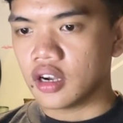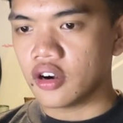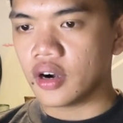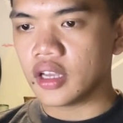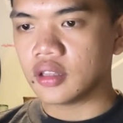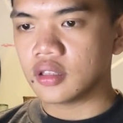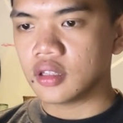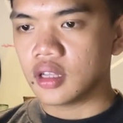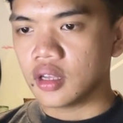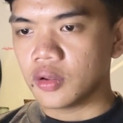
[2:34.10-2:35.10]
Alright,
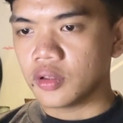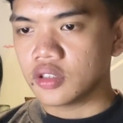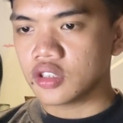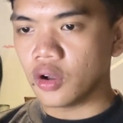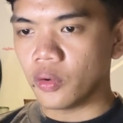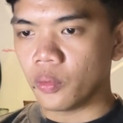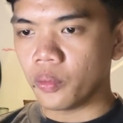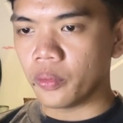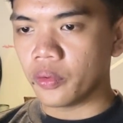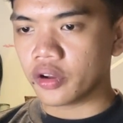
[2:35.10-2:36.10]

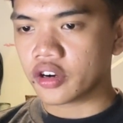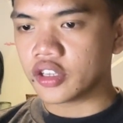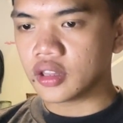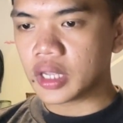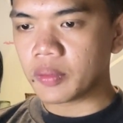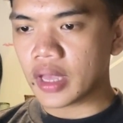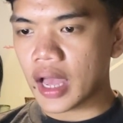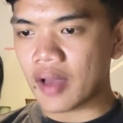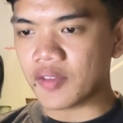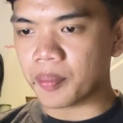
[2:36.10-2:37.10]
so currently we
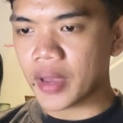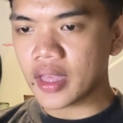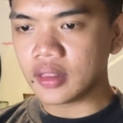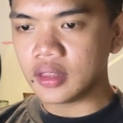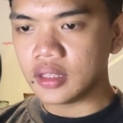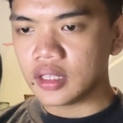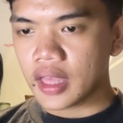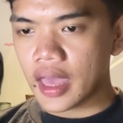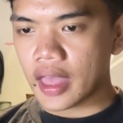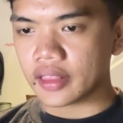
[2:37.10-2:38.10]
have append
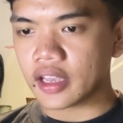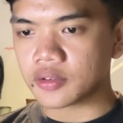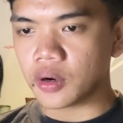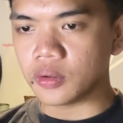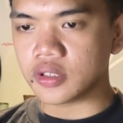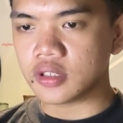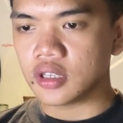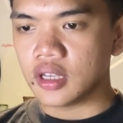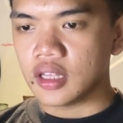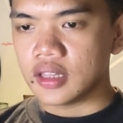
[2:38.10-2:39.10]
and get rows.
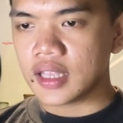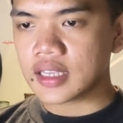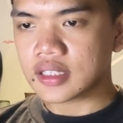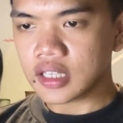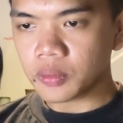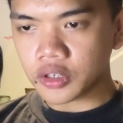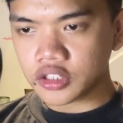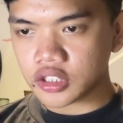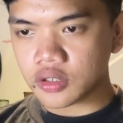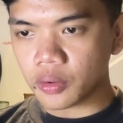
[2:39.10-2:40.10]
Lastly, we're
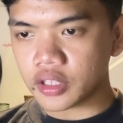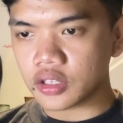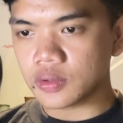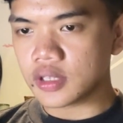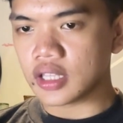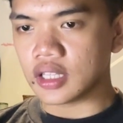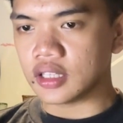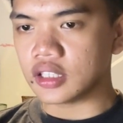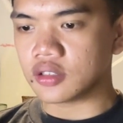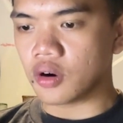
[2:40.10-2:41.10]
just going to use a
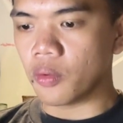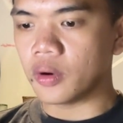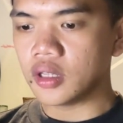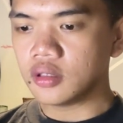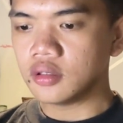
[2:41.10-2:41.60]
delete row 1,